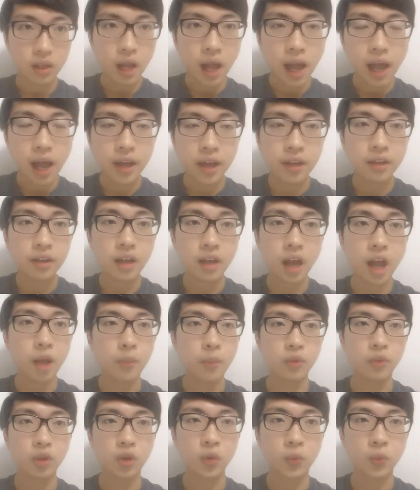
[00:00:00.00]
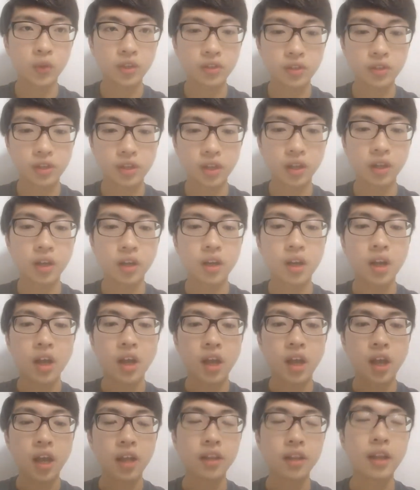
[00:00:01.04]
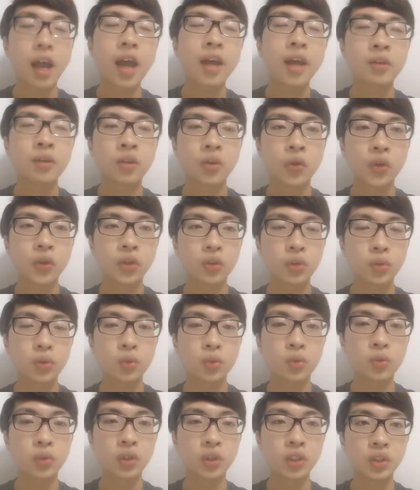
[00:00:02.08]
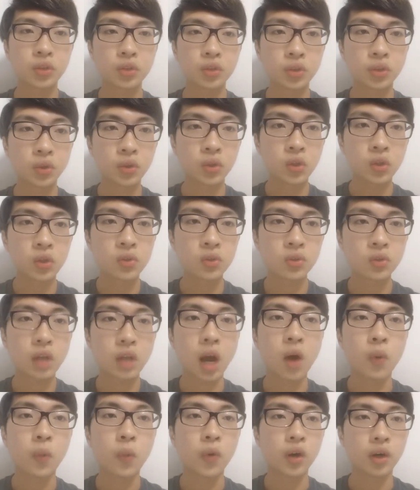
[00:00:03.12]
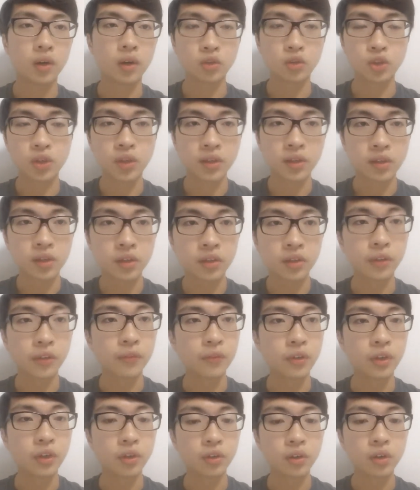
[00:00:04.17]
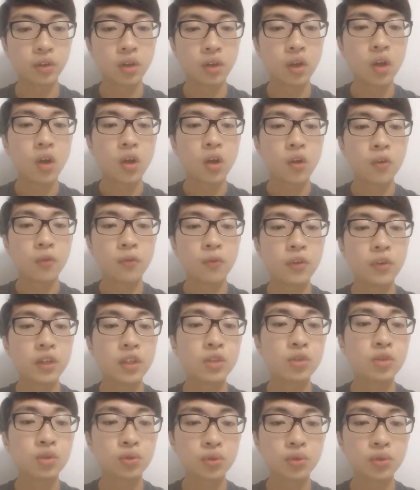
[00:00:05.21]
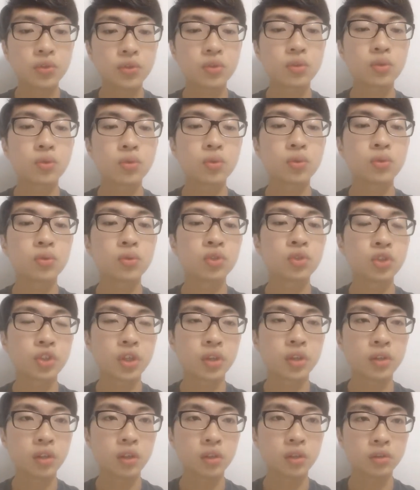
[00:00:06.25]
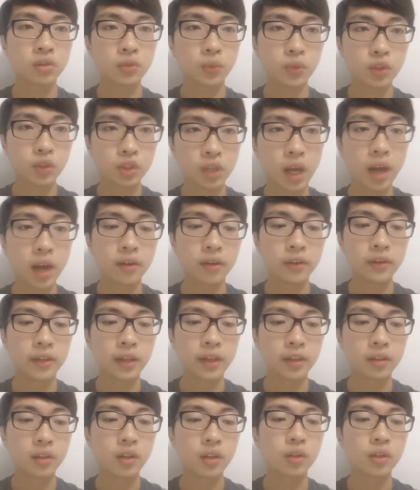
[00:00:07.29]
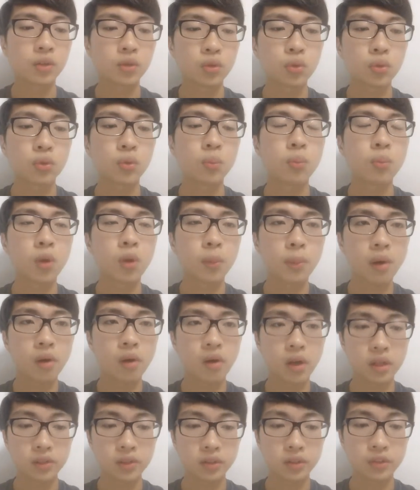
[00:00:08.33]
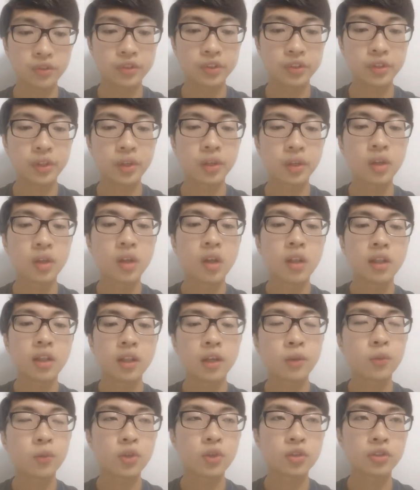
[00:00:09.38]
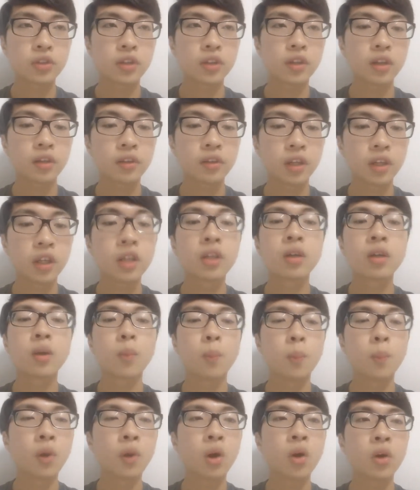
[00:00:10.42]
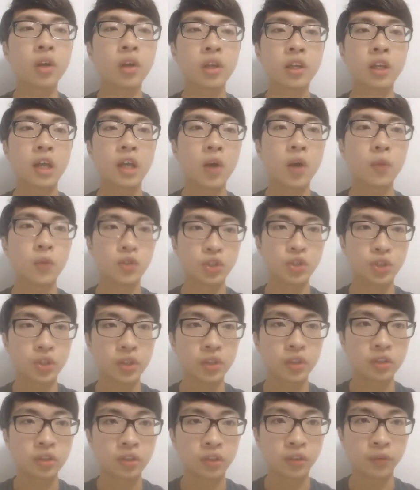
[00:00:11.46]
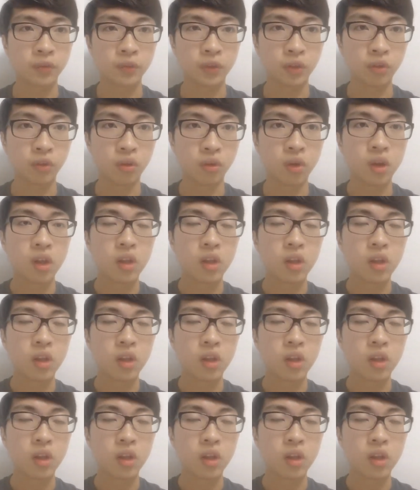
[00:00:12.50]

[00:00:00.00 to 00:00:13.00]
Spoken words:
Hi, I'm Wenze, and I'm going to introduce our journal review. We choose two journals which are related to mobile-assisted language learning more in our journal review.